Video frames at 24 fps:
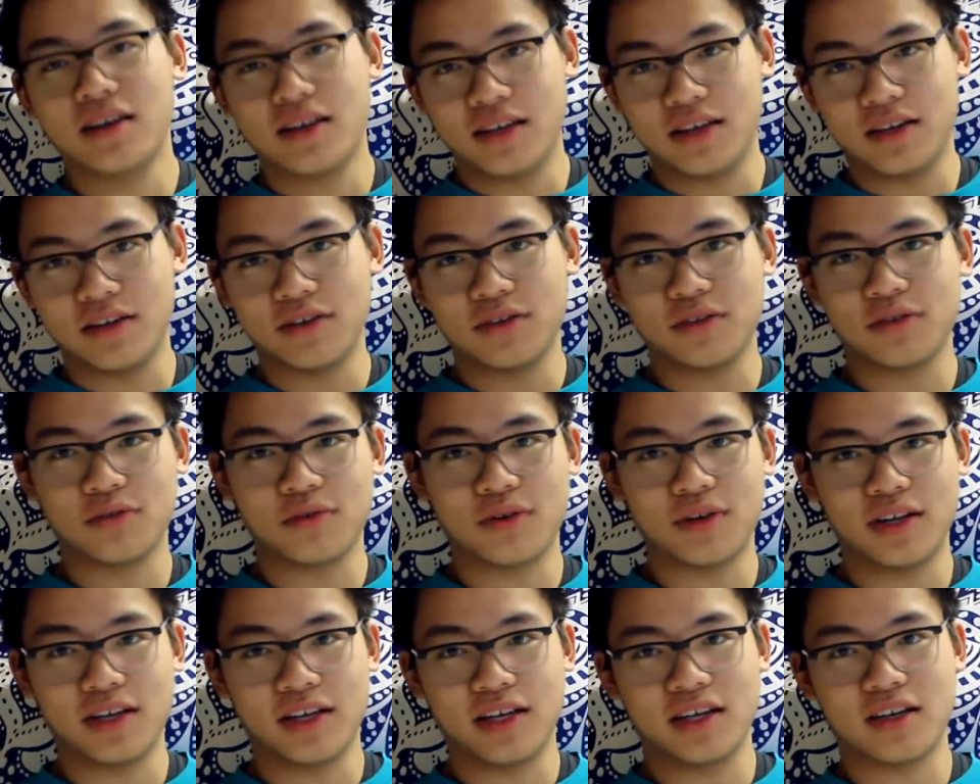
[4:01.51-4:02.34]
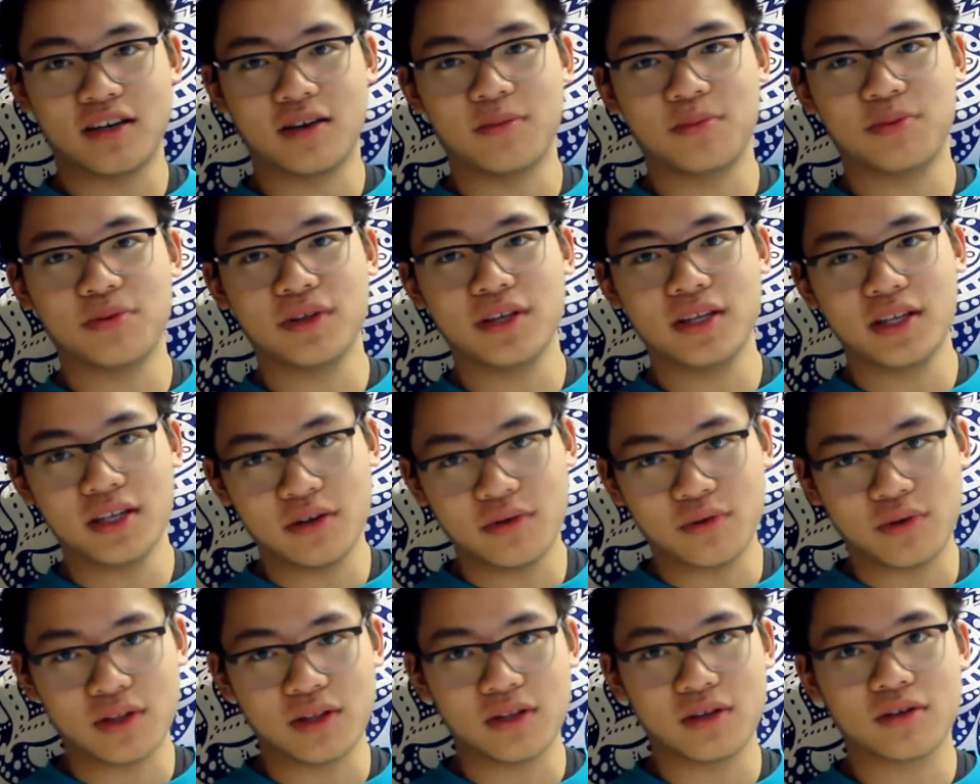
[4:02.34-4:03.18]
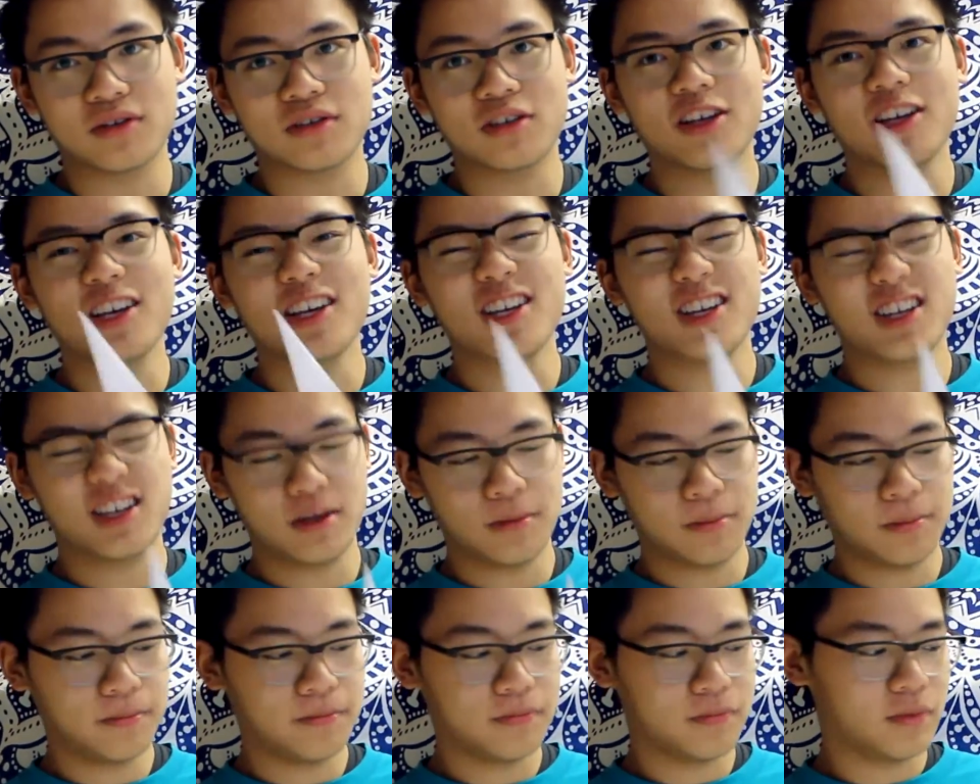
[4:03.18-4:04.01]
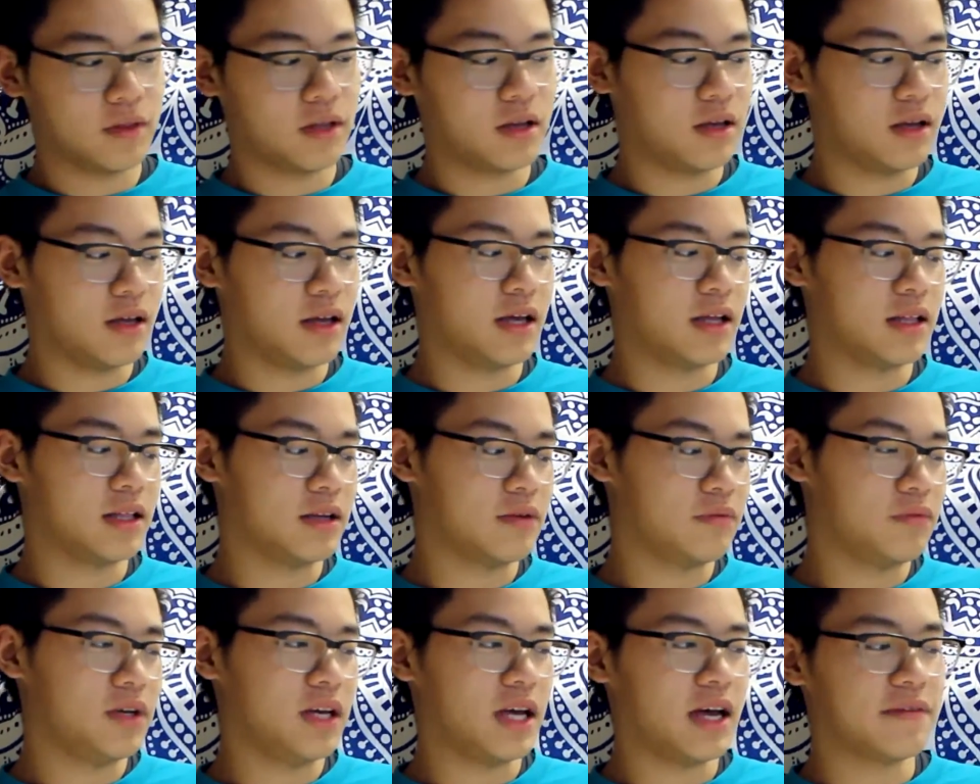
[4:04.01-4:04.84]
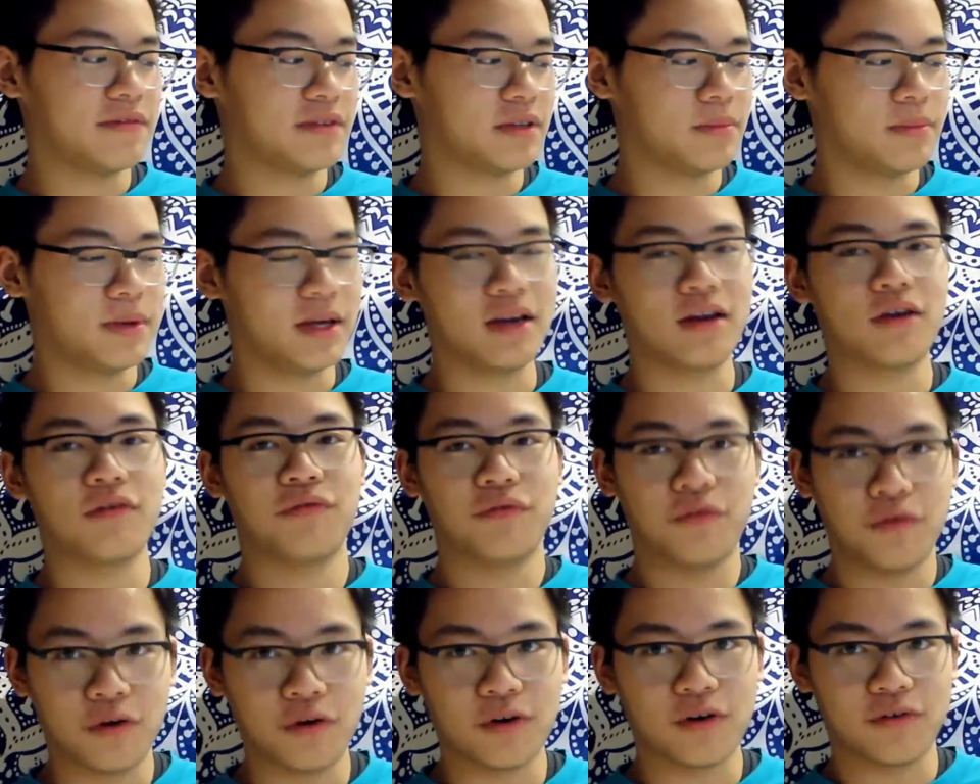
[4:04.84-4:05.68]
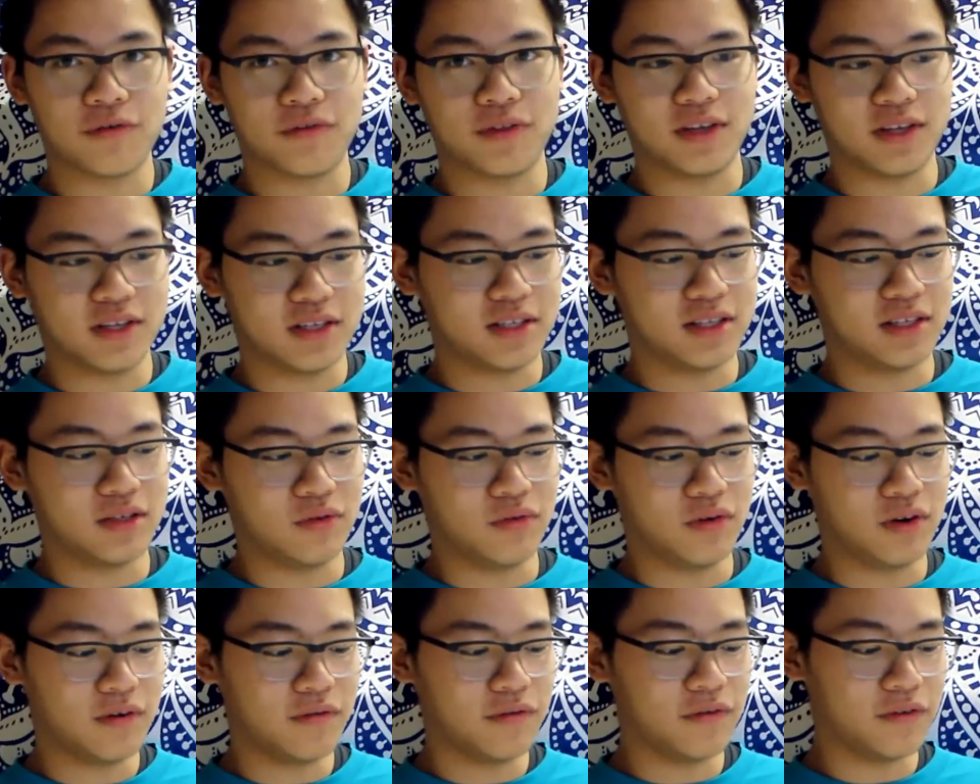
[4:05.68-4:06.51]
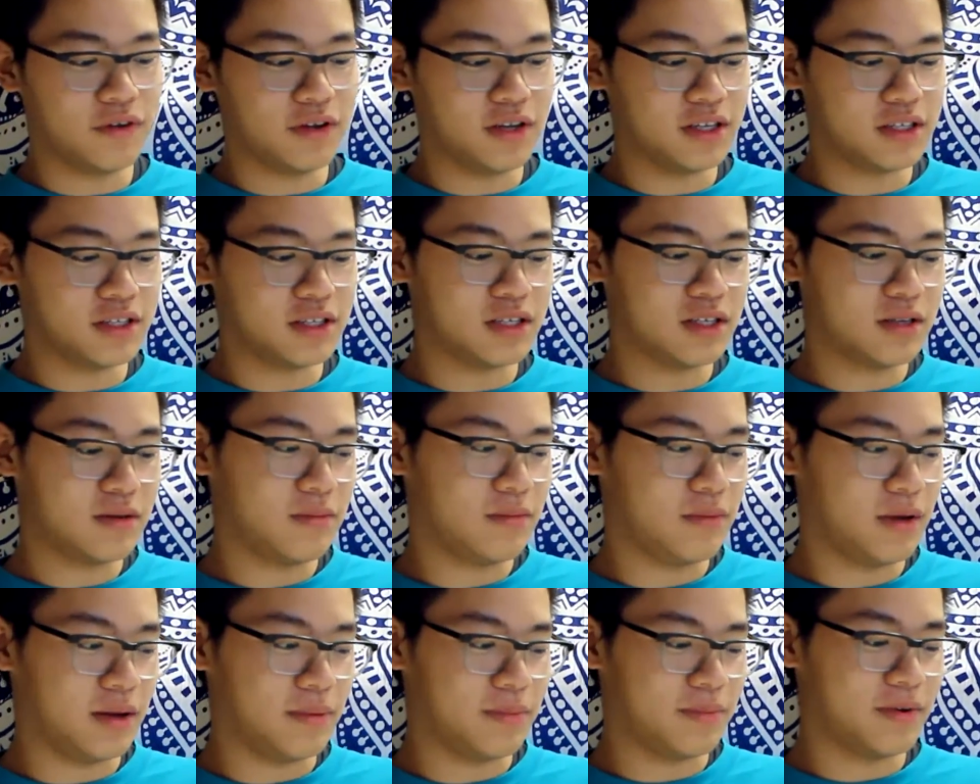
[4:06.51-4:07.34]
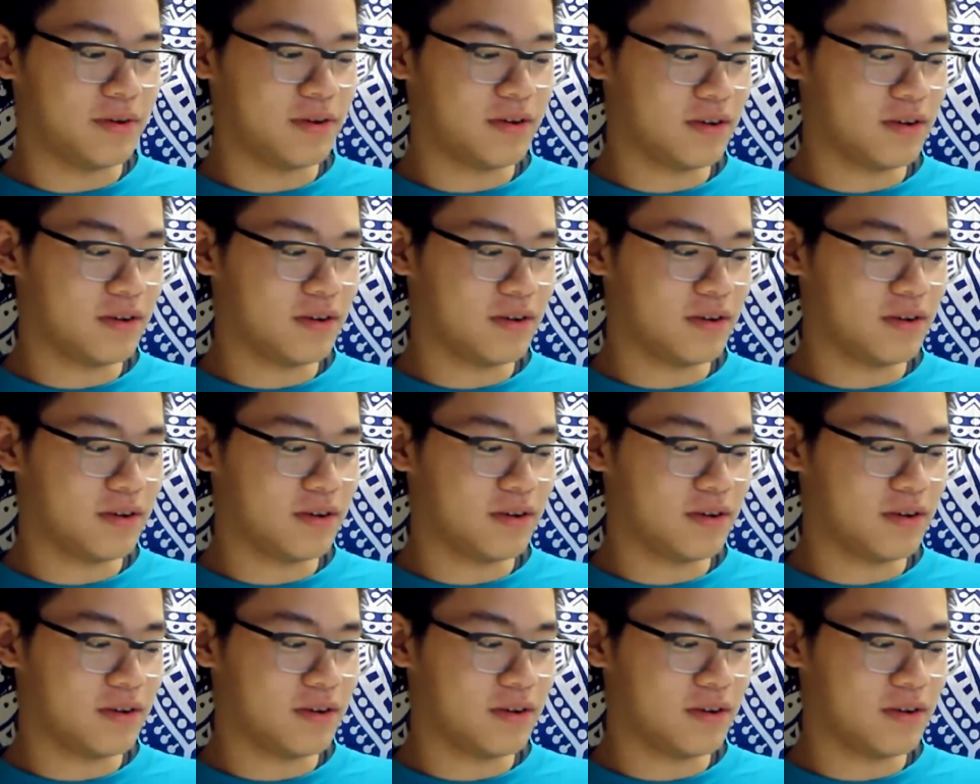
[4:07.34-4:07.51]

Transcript: Here's what a completed one looks like. And then we have to make 4 of these, one for each paper.